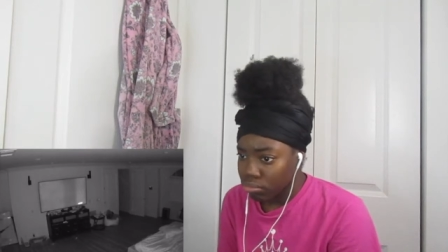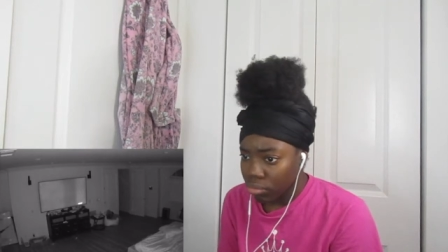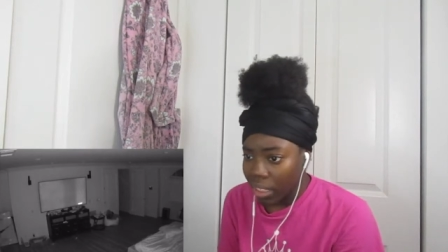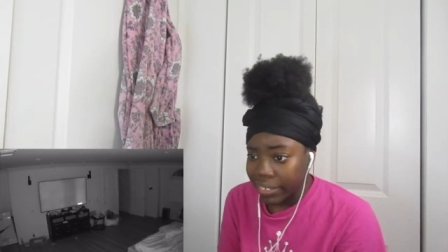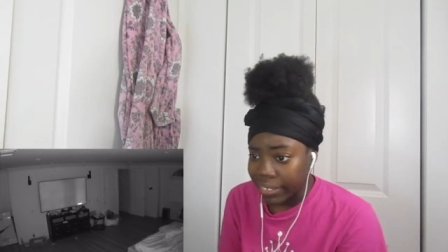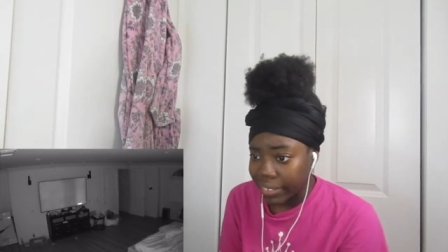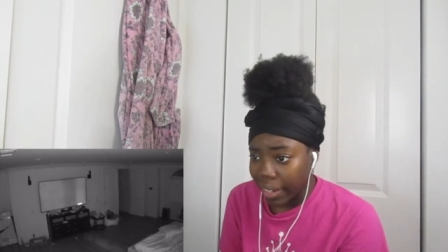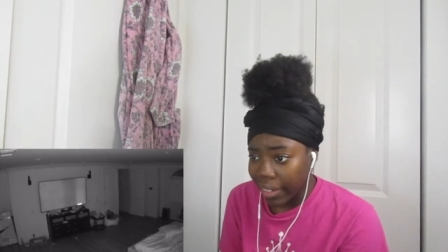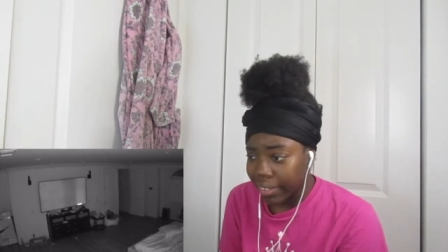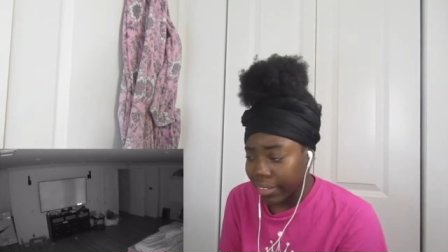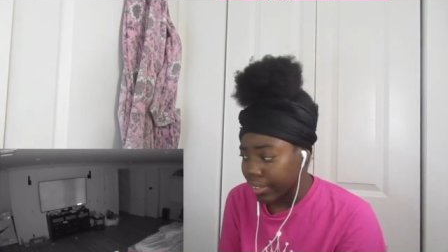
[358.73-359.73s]
I see
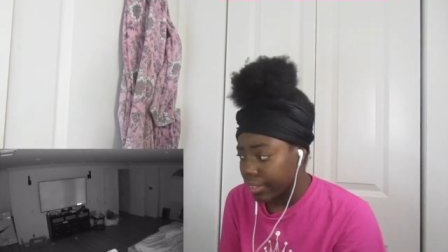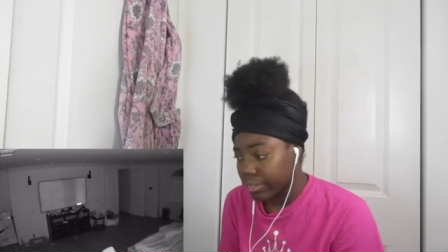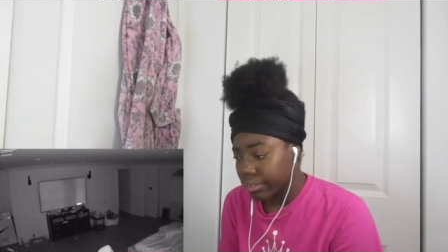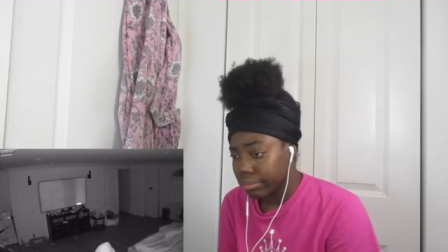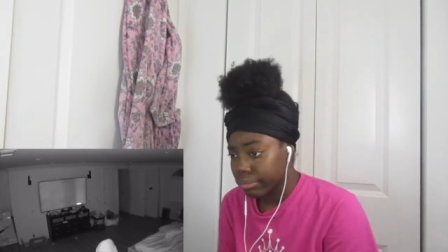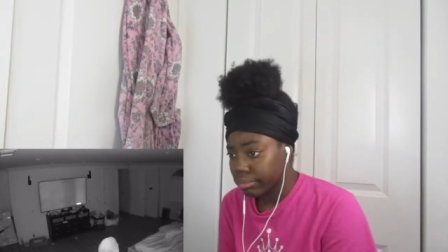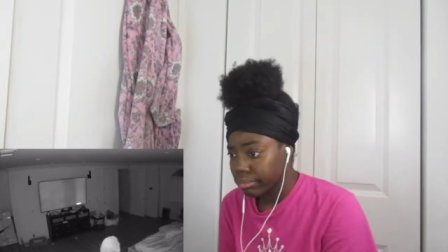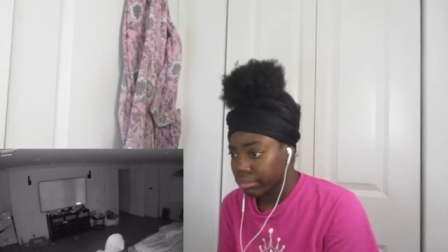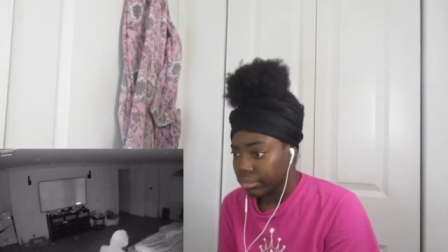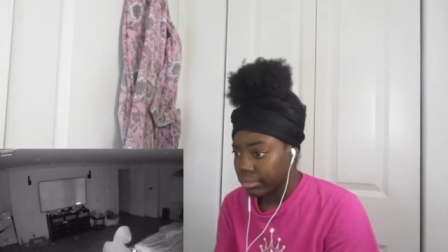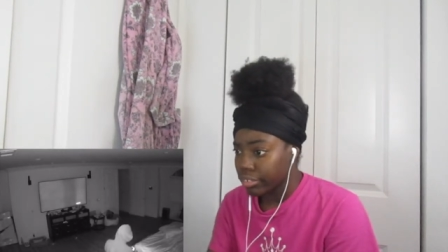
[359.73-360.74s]
Nike.
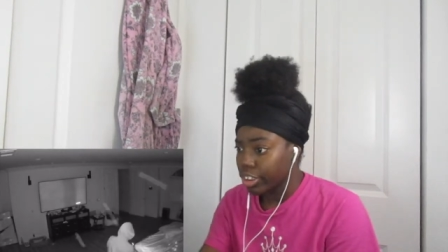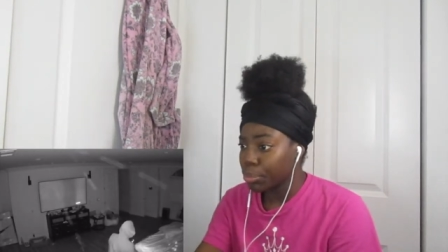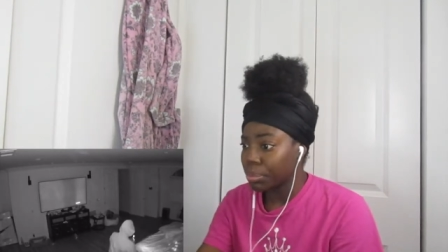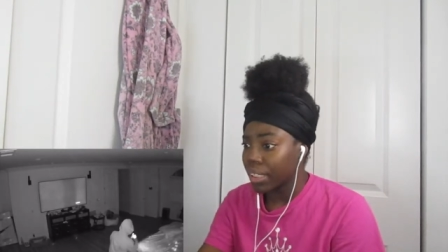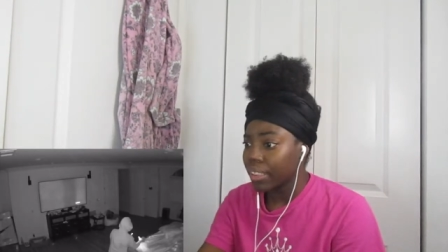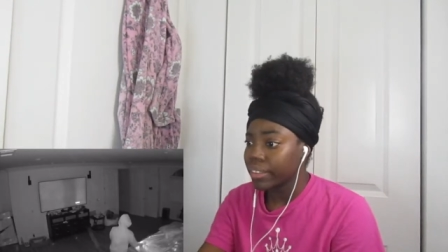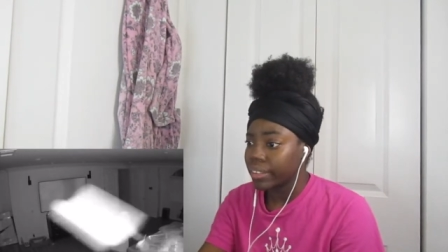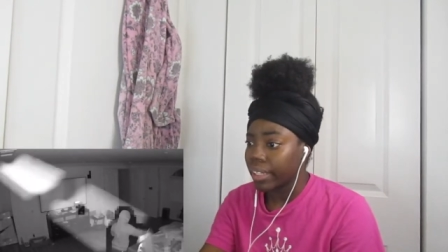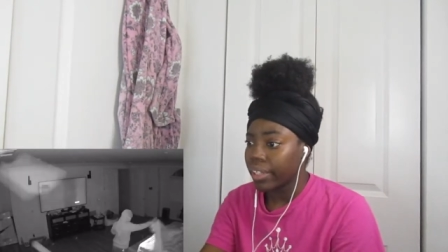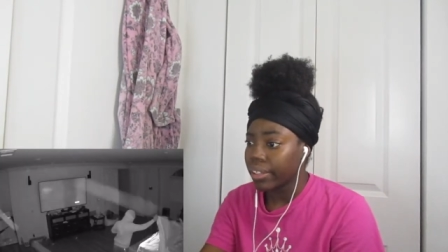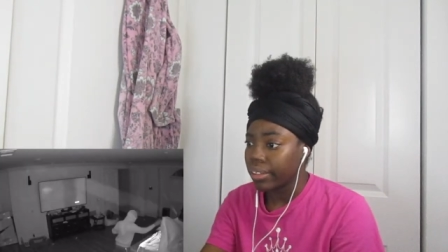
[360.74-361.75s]
I'm tripping, I see
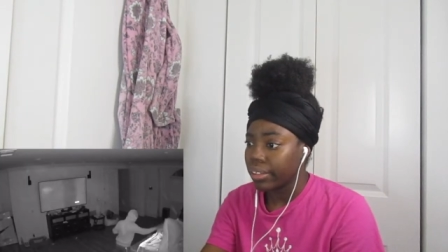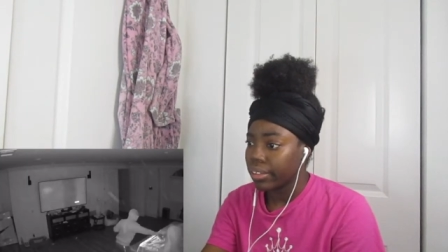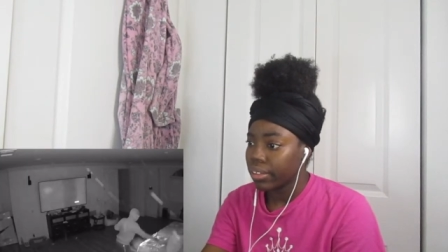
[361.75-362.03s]
Nike.